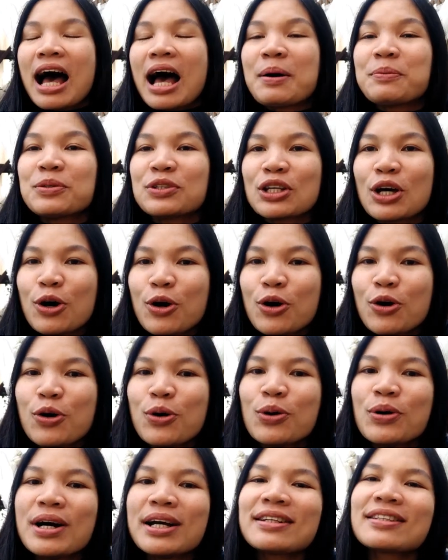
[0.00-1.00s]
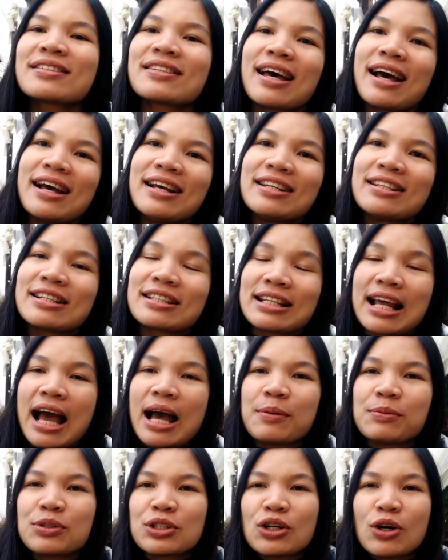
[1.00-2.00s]
I'm so excited
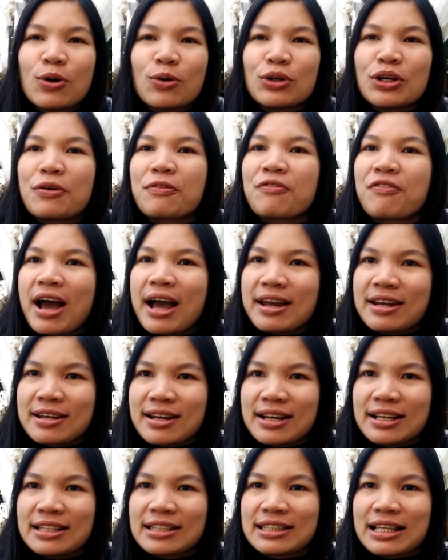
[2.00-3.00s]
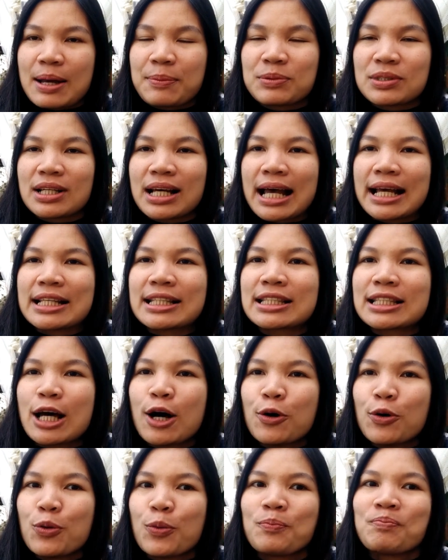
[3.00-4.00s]
after only 5 days after I
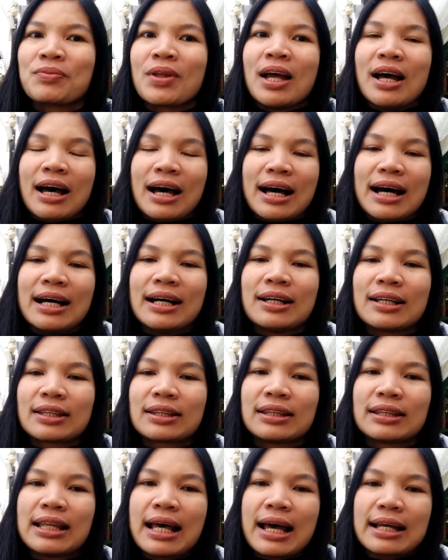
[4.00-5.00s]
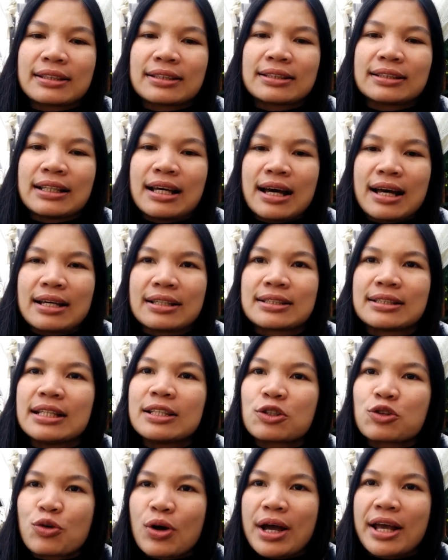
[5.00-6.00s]
sow that
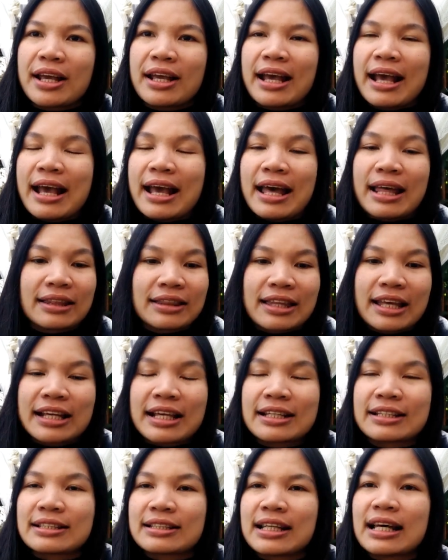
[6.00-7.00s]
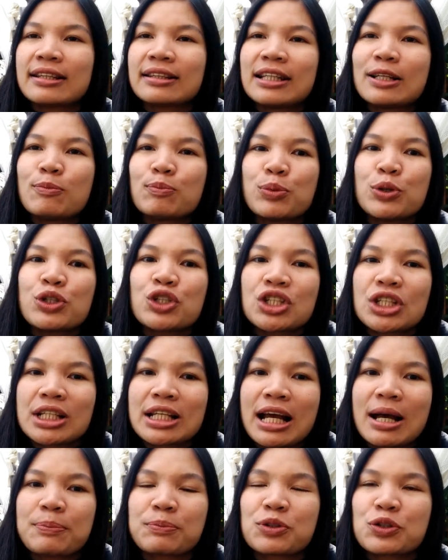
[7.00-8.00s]
seed tray, and they are starting
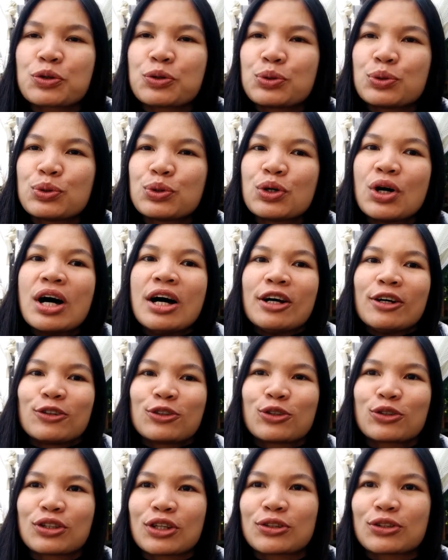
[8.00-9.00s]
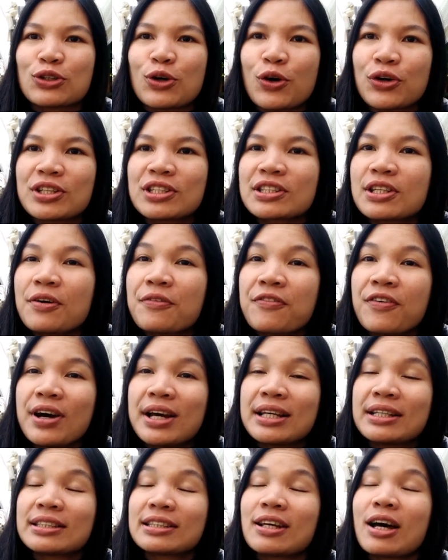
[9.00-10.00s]
pushing up to the soil
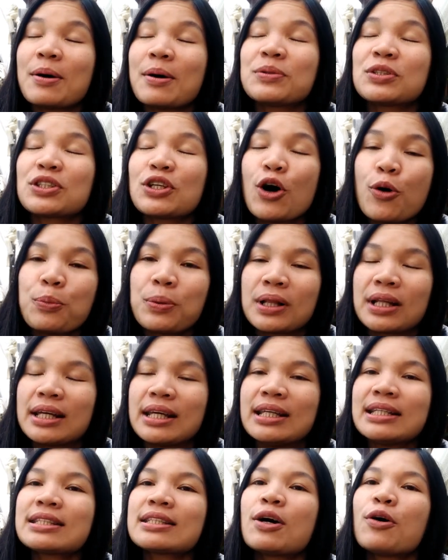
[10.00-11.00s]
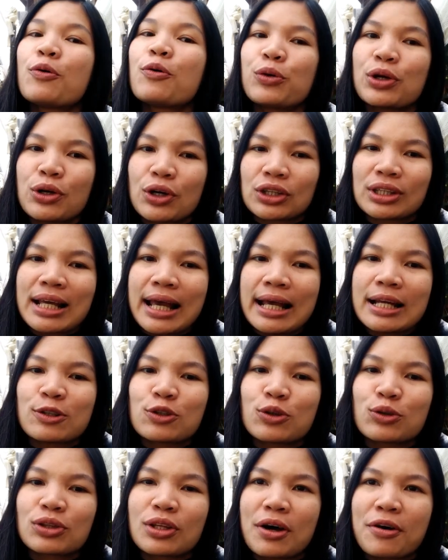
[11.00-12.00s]
surface. I'm so pleased. So we're gonna
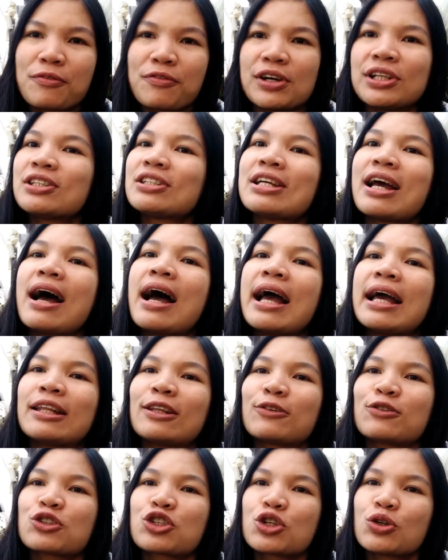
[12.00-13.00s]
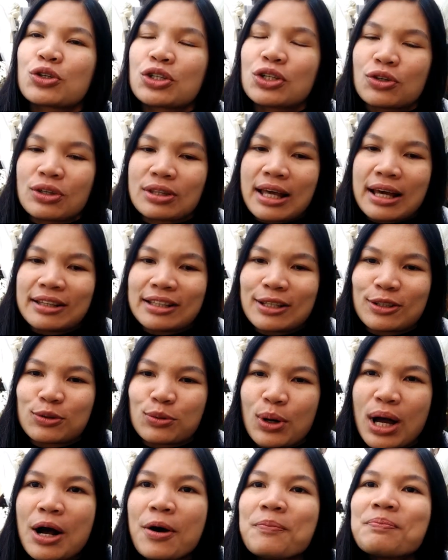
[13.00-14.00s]
head to the front yard and I'll show you that
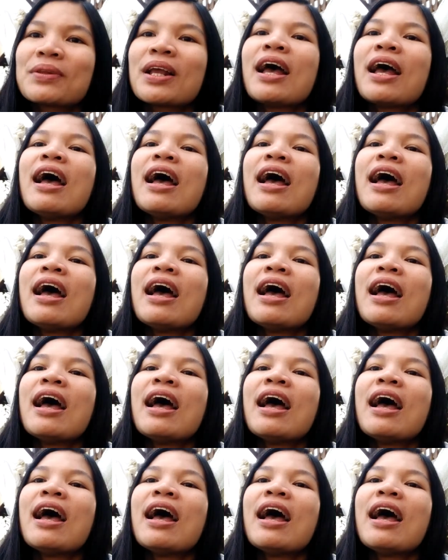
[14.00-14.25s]
as well.